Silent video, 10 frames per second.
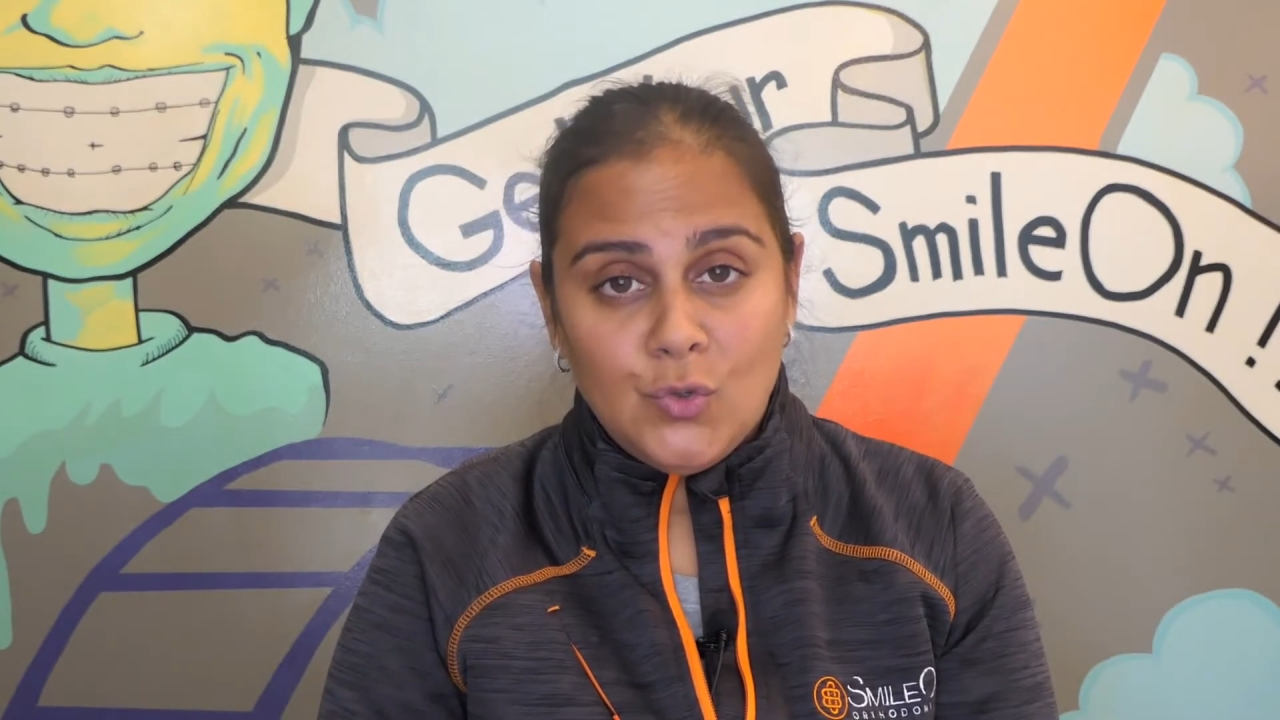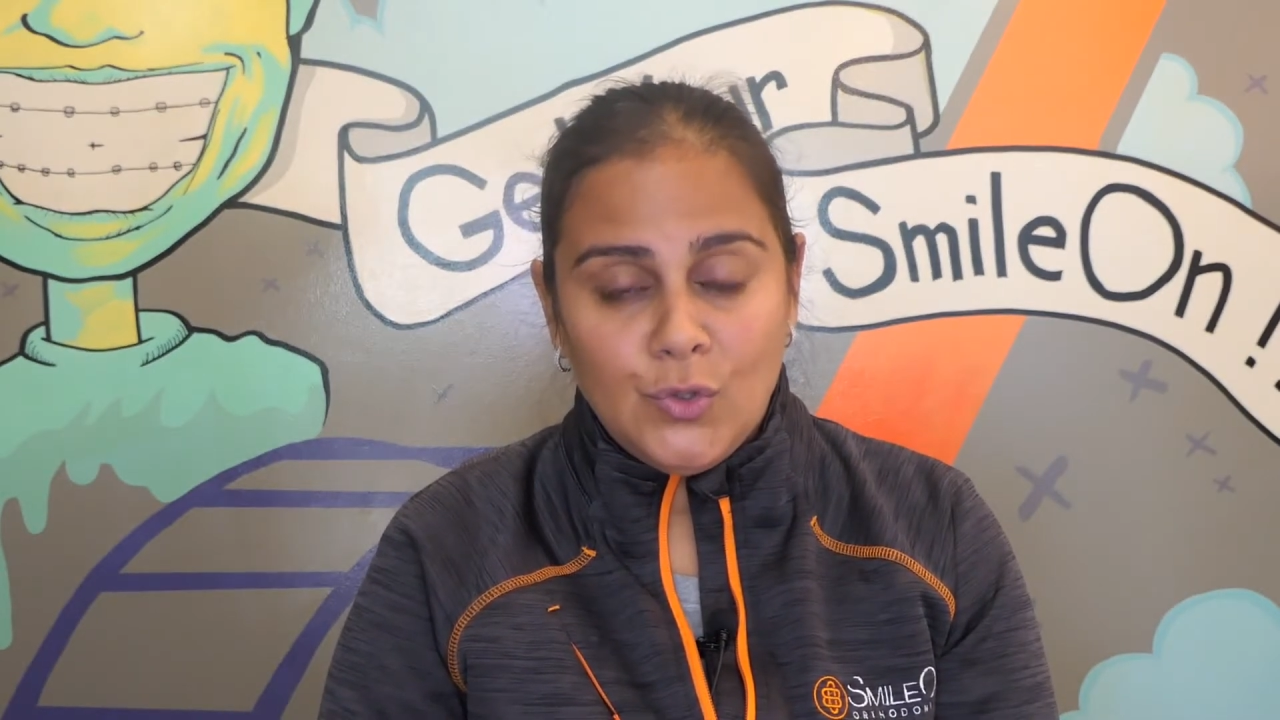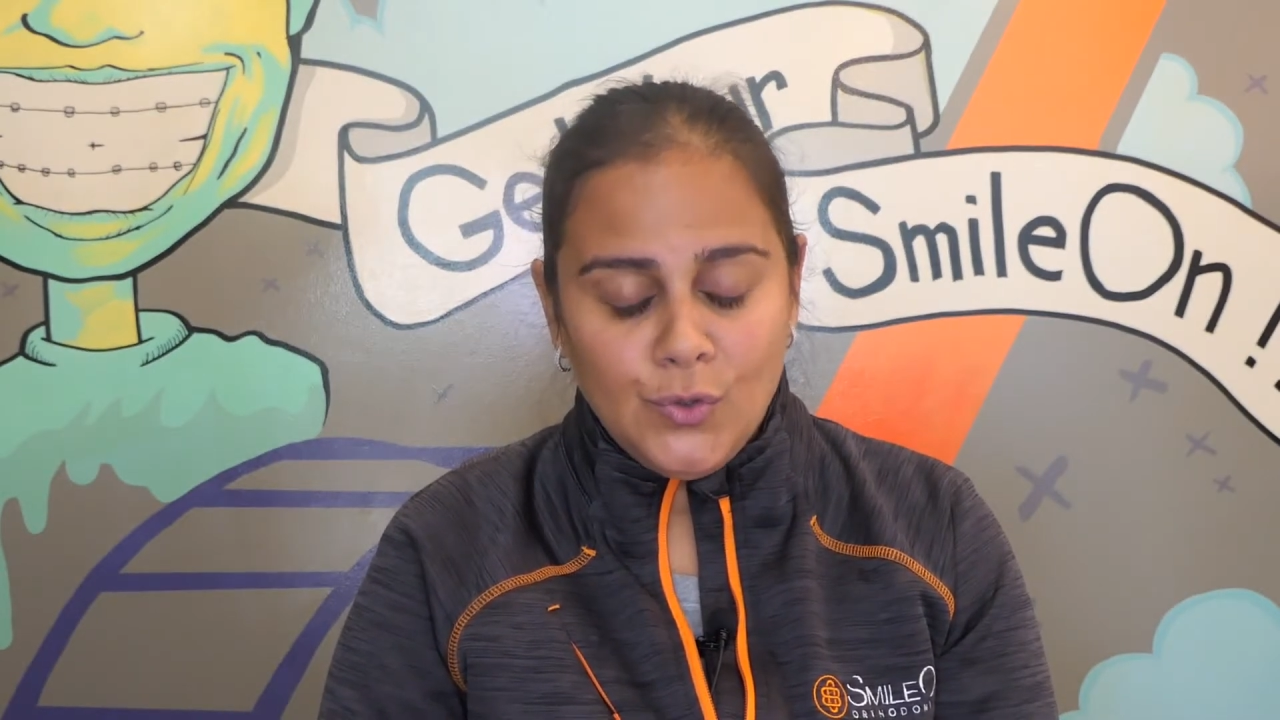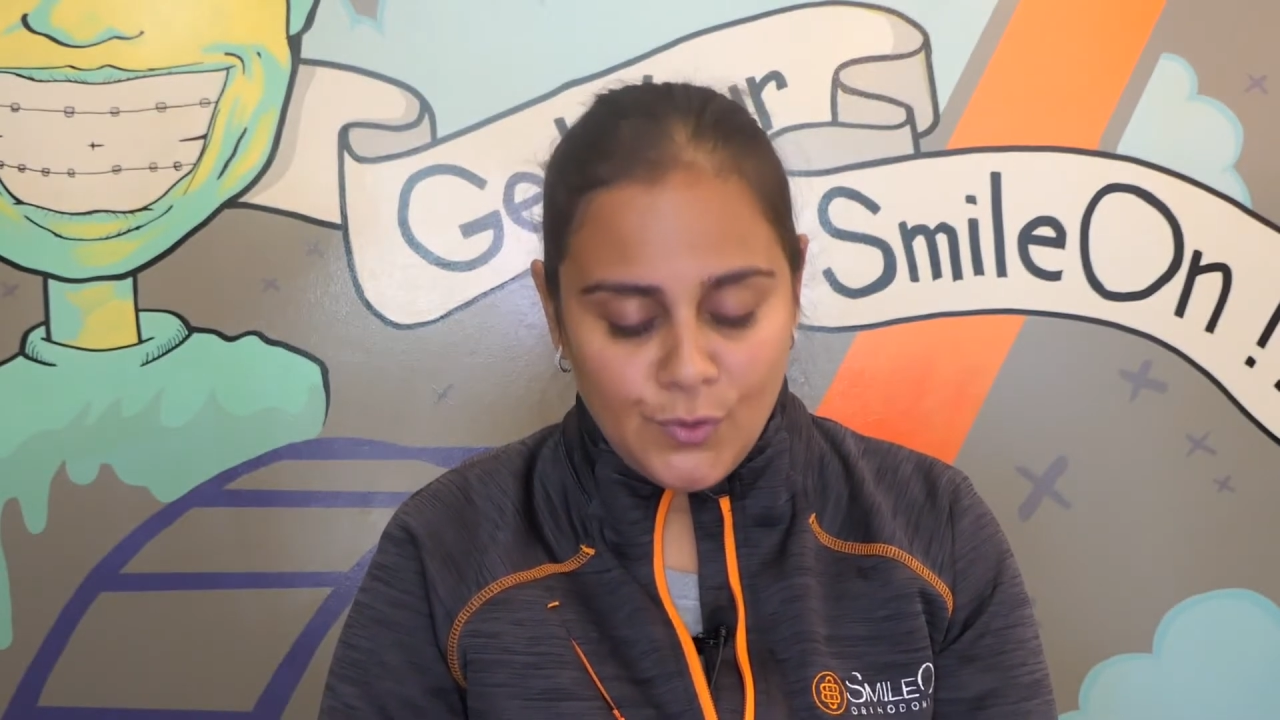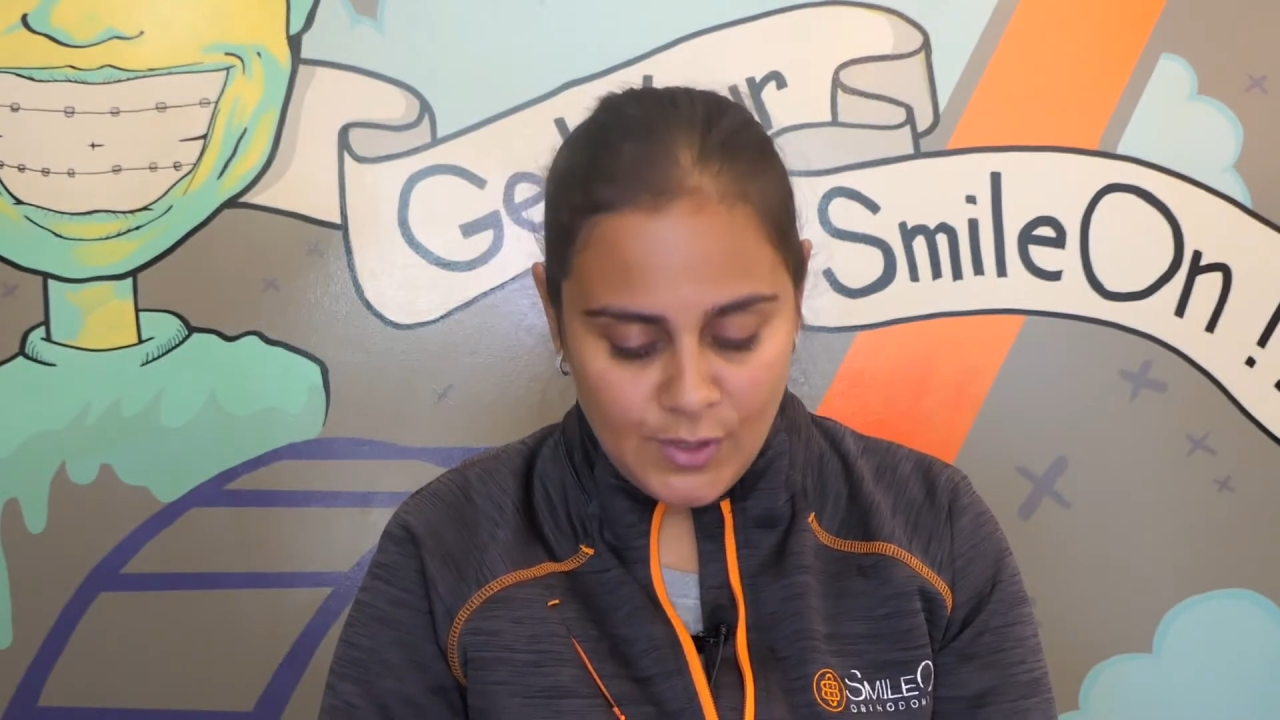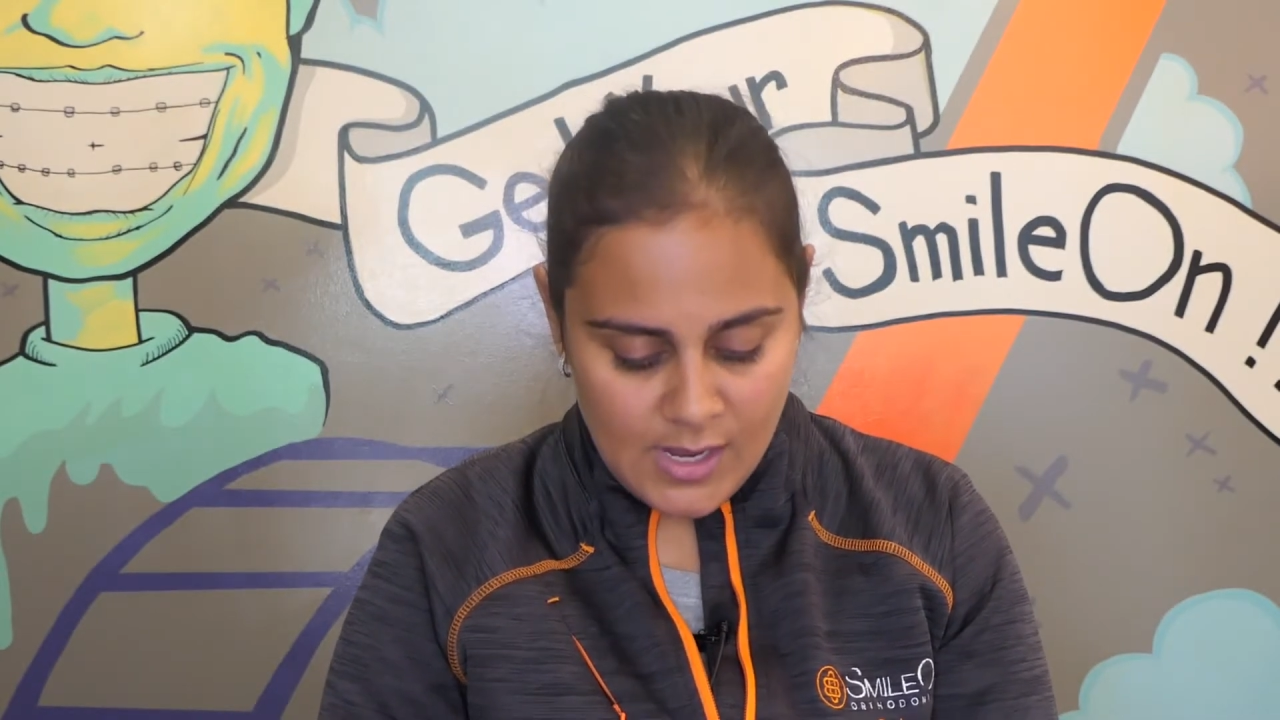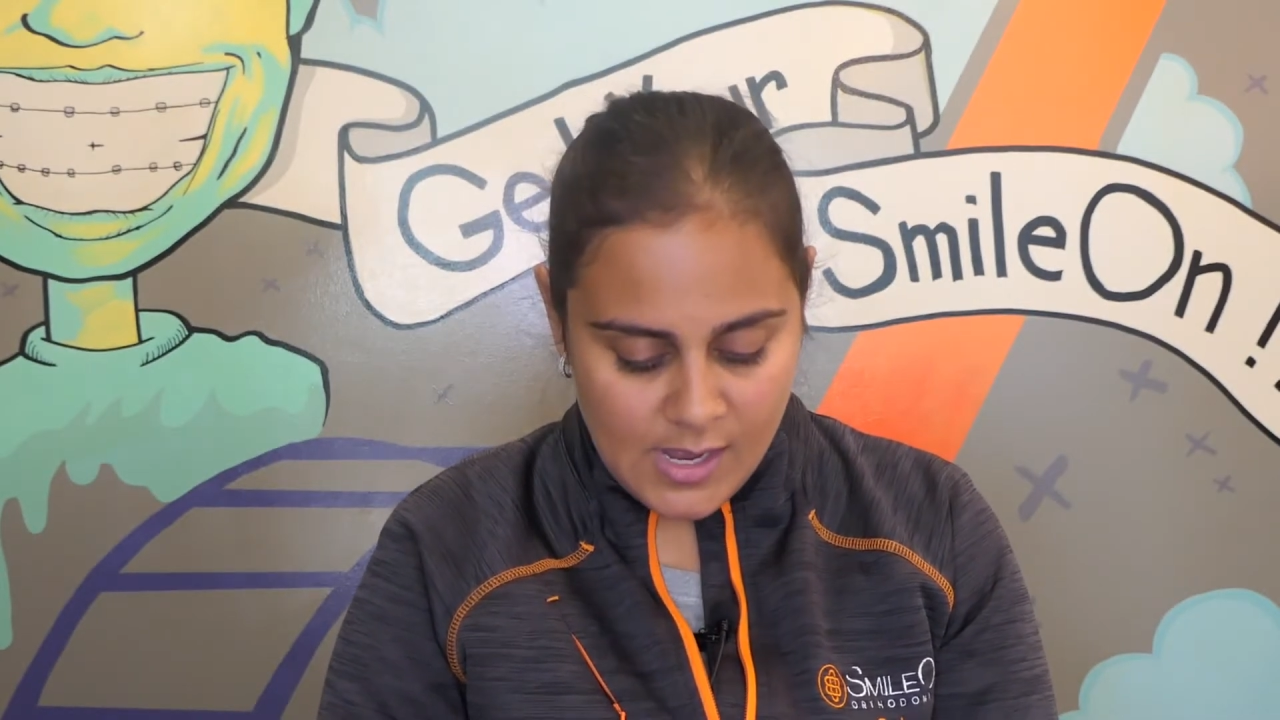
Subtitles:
to you.